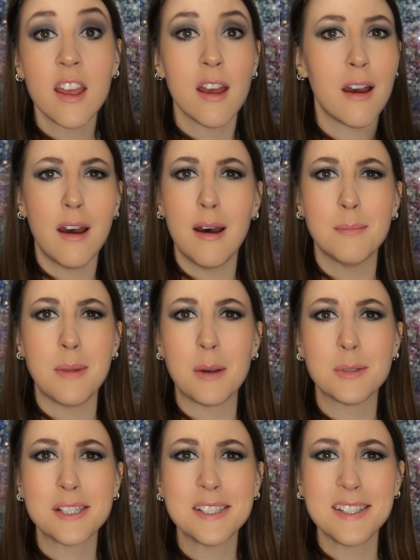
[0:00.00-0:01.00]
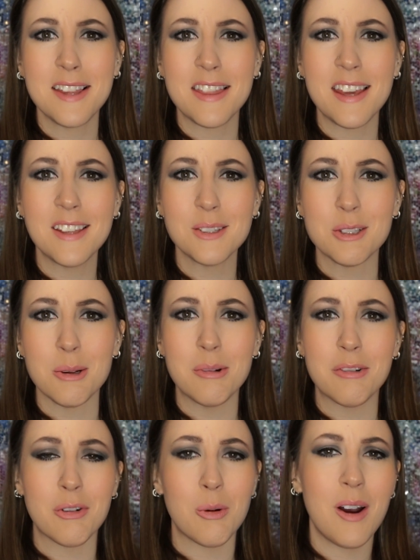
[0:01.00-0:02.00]
I was going to say thank you so
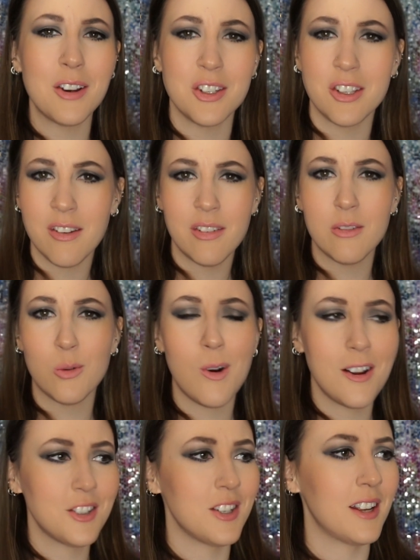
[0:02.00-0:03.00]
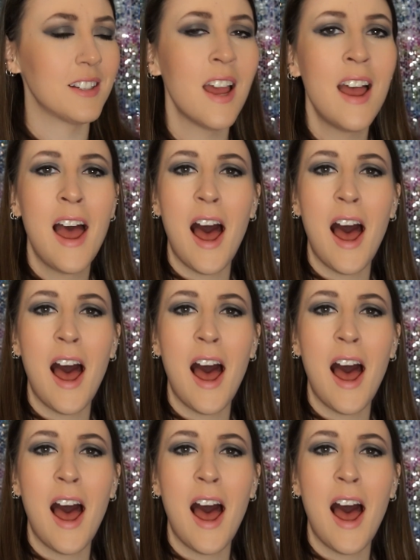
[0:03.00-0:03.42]
much for watching. You haven't even watched yet.